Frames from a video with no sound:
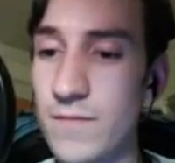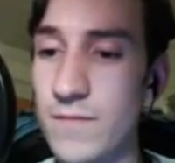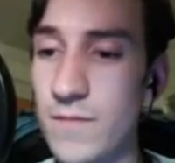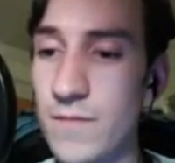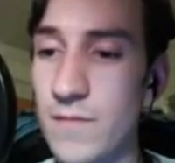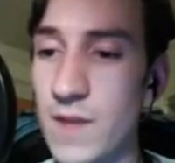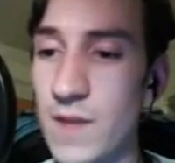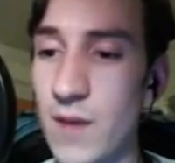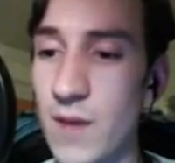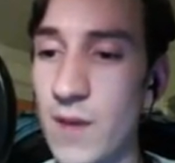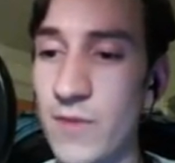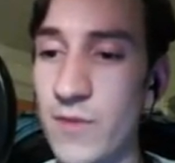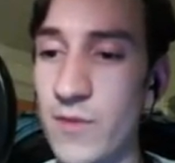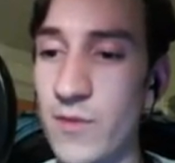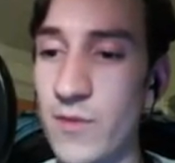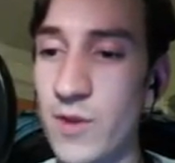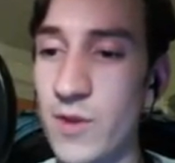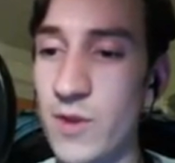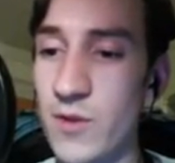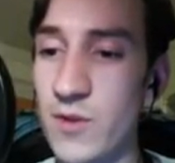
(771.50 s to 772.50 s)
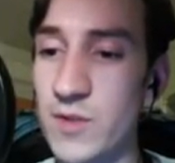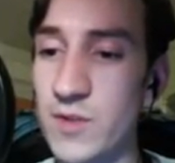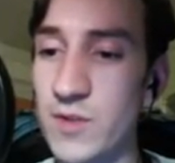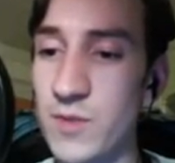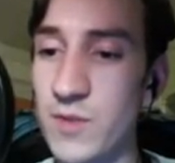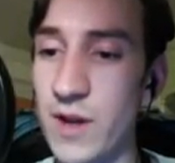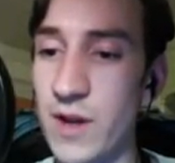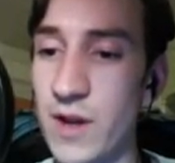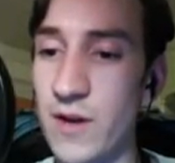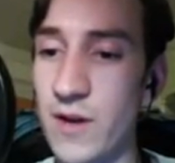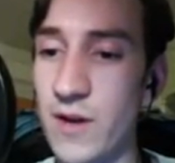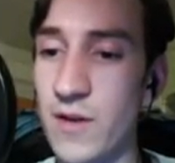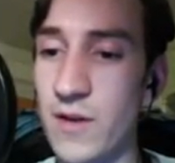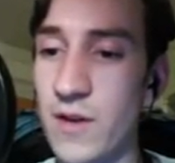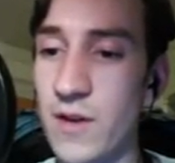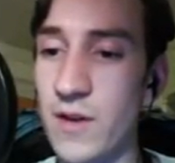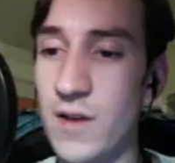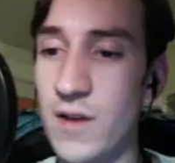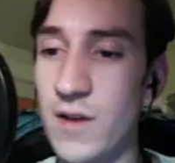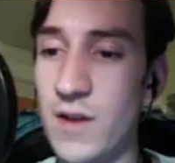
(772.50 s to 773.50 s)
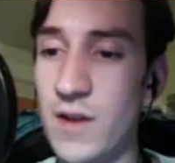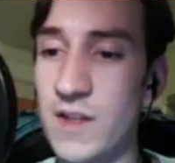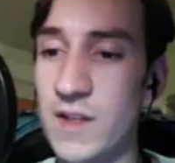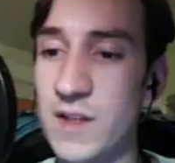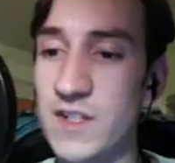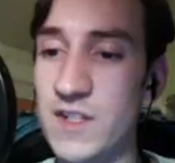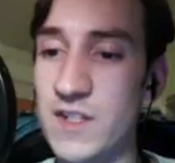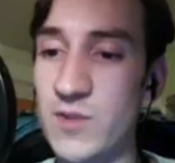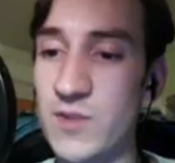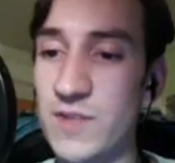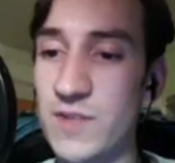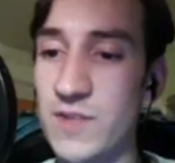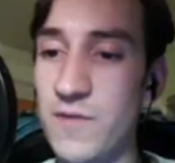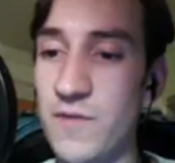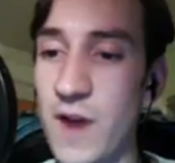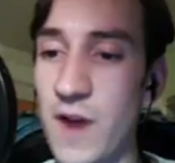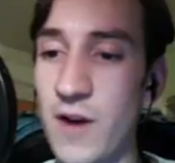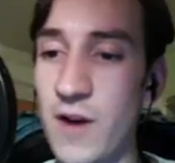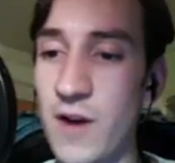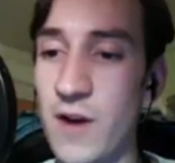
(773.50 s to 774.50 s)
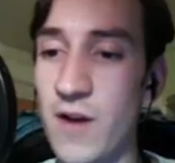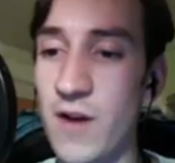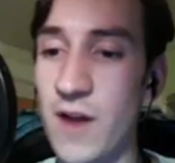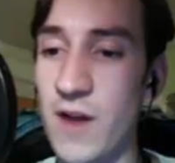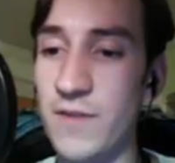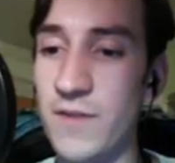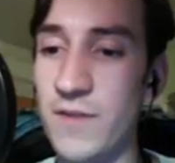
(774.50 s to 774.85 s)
Coming from a Miracles player. Exquisite Firecraft.